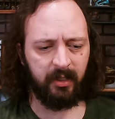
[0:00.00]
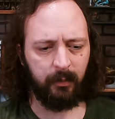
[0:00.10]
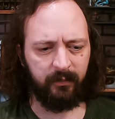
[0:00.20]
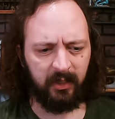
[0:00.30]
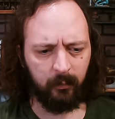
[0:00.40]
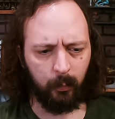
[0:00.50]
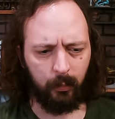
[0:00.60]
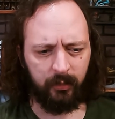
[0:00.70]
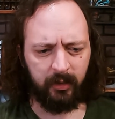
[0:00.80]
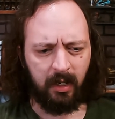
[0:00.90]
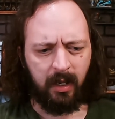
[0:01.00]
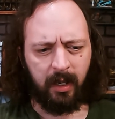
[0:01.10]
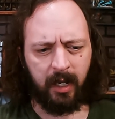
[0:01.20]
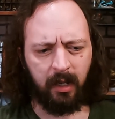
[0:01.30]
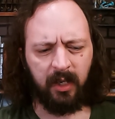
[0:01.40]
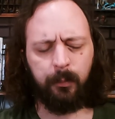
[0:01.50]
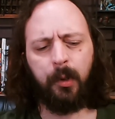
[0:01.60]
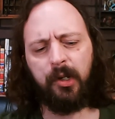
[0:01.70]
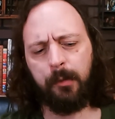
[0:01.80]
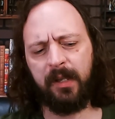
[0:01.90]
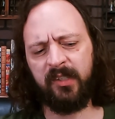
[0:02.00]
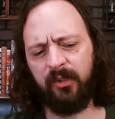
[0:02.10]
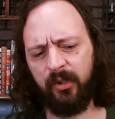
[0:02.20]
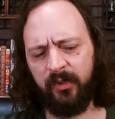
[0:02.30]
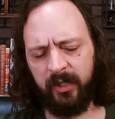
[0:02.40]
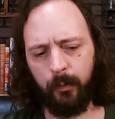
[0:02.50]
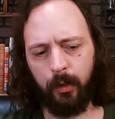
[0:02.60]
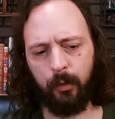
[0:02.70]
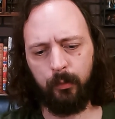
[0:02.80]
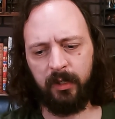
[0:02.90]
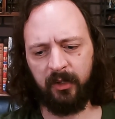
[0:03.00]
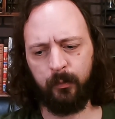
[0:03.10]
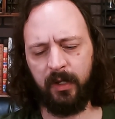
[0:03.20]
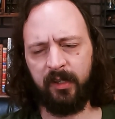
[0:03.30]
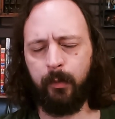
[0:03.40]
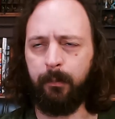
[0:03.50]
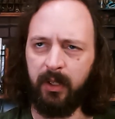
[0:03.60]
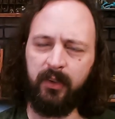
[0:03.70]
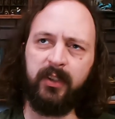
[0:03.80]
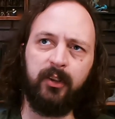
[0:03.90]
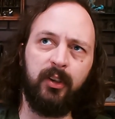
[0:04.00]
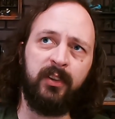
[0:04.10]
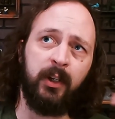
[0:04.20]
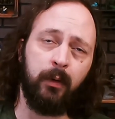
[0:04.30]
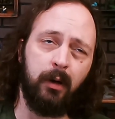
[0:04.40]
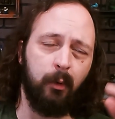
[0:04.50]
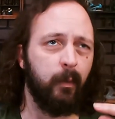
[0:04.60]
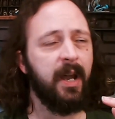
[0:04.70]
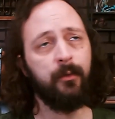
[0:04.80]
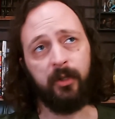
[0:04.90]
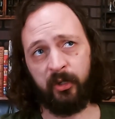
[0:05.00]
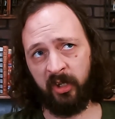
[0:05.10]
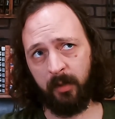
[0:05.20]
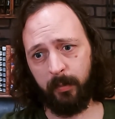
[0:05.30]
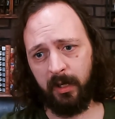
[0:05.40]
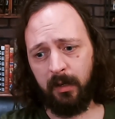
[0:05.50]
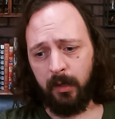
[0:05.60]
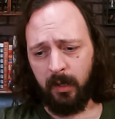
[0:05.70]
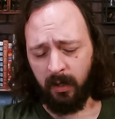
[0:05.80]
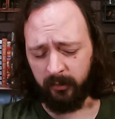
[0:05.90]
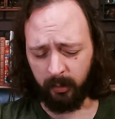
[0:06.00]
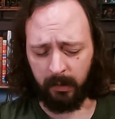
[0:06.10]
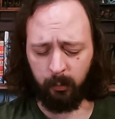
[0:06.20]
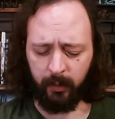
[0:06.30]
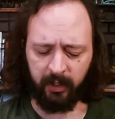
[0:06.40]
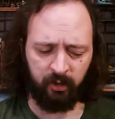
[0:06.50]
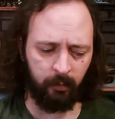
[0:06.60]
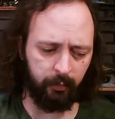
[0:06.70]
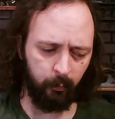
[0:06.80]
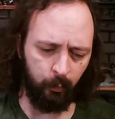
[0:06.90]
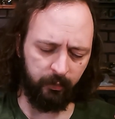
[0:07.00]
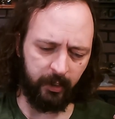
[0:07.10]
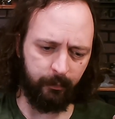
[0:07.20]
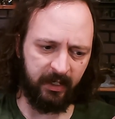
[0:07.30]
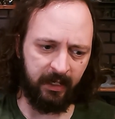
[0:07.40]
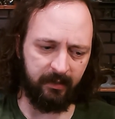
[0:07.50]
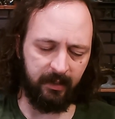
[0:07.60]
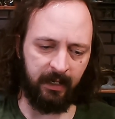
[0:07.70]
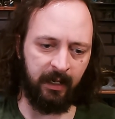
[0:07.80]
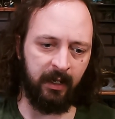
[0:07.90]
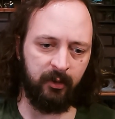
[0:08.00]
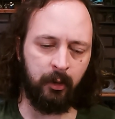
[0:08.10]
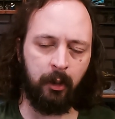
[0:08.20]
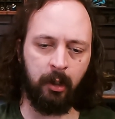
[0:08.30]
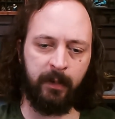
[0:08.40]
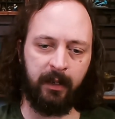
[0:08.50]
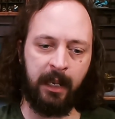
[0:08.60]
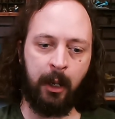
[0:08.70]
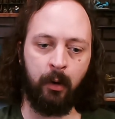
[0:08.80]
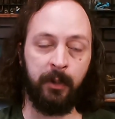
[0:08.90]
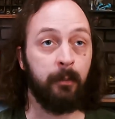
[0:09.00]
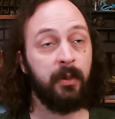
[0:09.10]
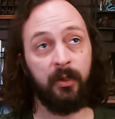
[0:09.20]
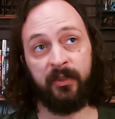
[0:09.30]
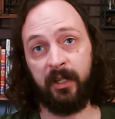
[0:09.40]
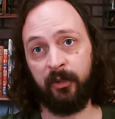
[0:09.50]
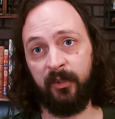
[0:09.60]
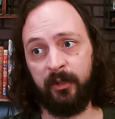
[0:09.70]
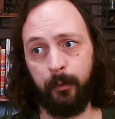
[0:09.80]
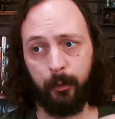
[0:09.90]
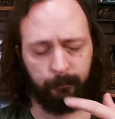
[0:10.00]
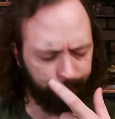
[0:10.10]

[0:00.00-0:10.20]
of these rules. I guess we'll probably talk about session 0 next week because I want to build session 0 around the ship. And so maybe we'll get a ship rules update and talk about how I'm going to build session 0.